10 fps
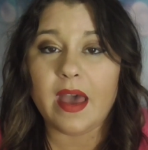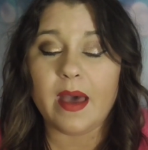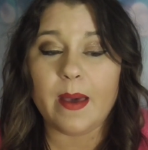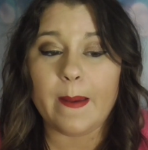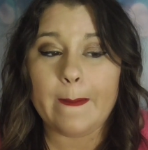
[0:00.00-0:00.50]

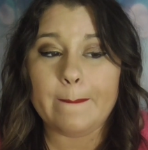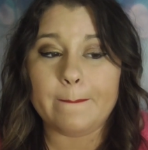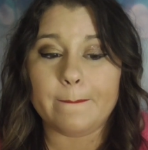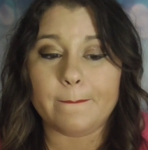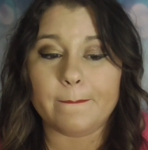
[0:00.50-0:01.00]

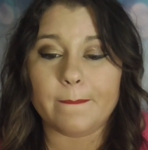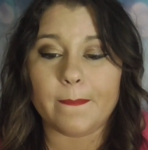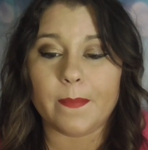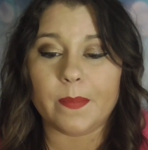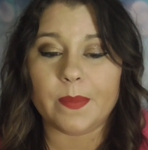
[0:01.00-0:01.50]

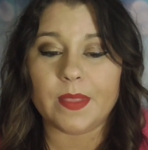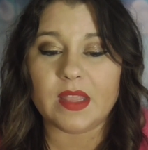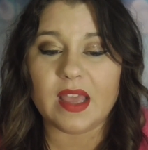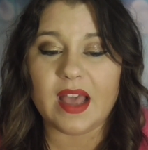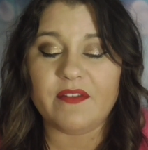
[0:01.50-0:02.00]

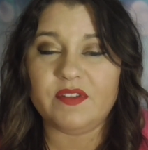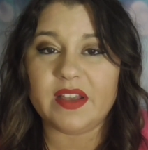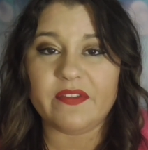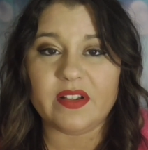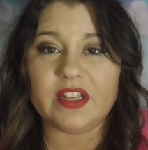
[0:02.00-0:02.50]
I've
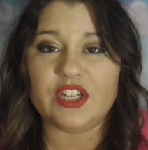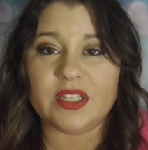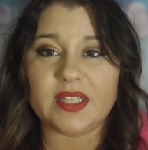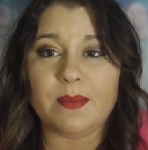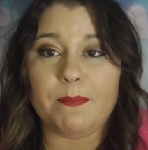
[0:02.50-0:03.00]
definitely
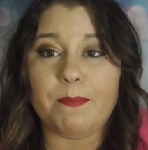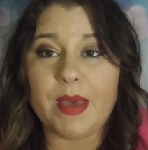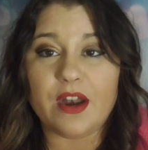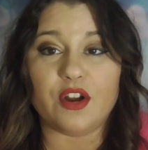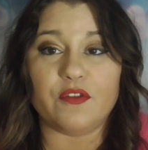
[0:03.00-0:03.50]
just seen
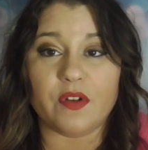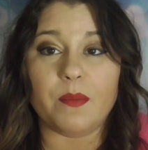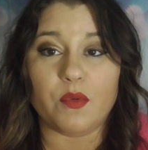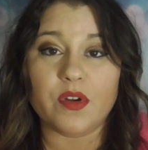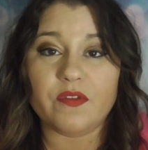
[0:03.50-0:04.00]
better
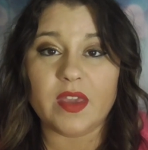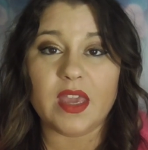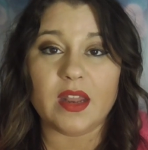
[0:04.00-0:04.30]
from Morphe,